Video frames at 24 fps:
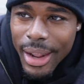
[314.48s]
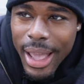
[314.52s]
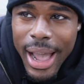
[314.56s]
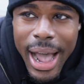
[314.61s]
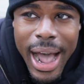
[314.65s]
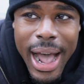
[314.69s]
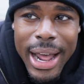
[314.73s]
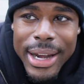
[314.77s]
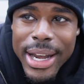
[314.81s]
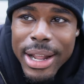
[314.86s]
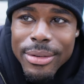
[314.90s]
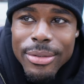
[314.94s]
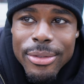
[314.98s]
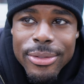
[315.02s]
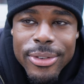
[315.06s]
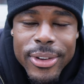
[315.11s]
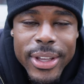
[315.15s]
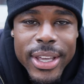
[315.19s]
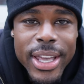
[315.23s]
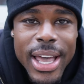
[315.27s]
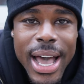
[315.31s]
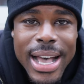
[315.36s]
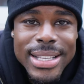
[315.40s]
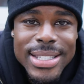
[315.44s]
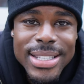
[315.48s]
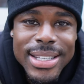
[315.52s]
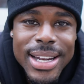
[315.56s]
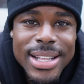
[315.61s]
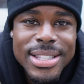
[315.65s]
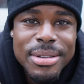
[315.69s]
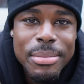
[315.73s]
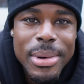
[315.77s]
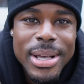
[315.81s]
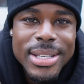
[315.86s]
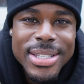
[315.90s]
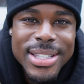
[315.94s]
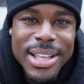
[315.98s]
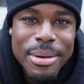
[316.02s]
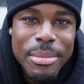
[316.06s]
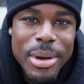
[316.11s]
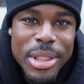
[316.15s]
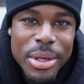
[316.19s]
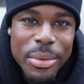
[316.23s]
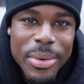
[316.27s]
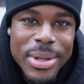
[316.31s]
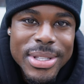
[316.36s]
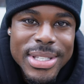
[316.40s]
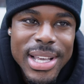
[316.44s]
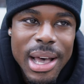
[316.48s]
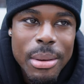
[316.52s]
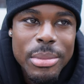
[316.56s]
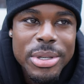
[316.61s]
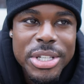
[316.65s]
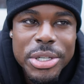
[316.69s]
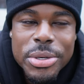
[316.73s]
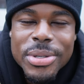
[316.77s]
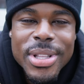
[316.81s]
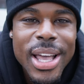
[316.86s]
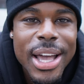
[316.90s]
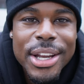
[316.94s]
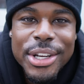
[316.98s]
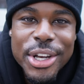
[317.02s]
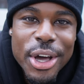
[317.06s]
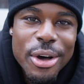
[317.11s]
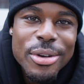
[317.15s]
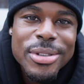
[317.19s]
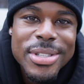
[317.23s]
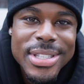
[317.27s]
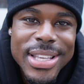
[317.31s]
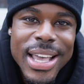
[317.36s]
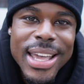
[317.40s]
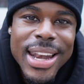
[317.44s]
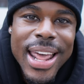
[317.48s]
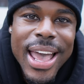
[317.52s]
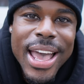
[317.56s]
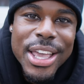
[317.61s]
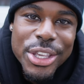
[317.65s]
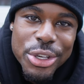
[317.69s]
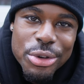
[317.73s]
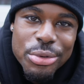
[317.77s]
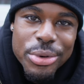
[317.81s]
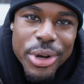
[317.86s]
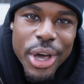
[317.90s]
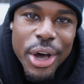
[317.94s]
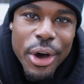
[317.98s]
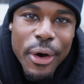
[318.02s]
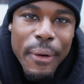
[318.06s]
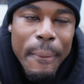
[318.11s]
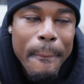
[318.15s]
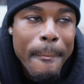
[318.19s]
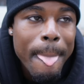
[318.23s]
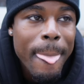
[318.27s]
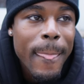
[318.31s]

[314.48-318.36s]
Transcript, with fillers: I'll never forget. I said that to my stepmother one time, and she was like, Don't say that, you know.